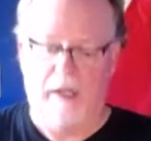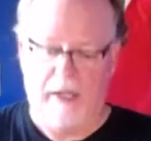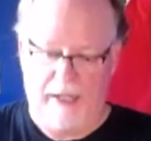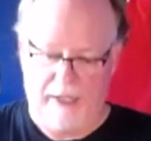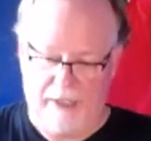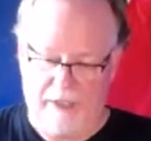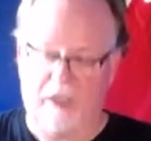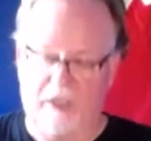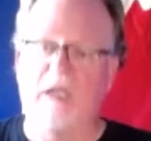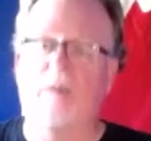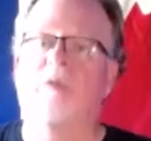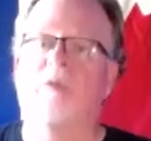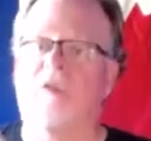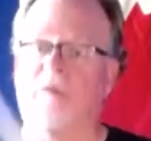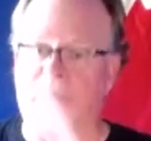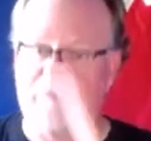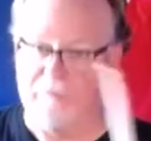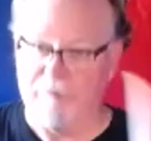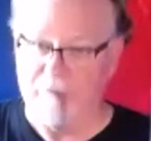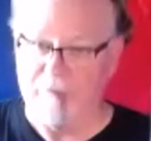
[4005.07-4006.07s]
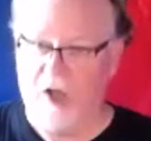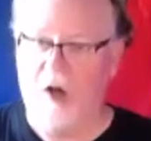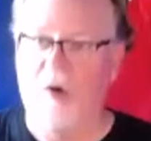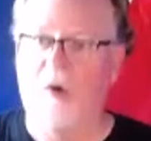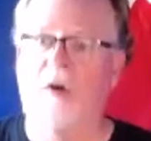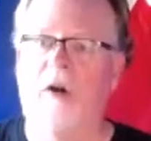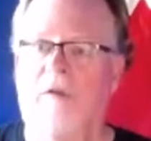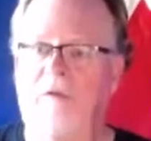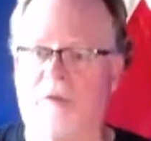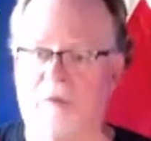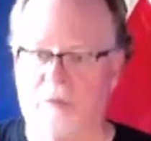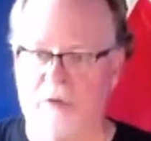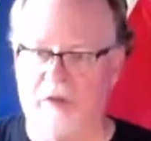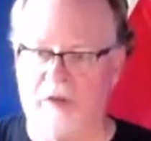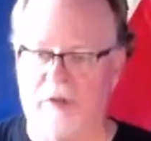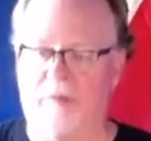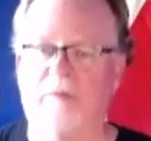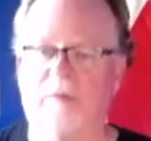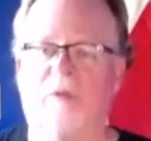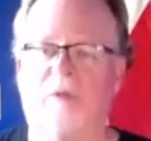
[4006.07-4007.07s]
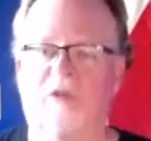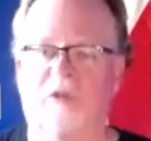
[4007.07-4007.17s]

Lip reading: and it keeps the flow of the rhythm.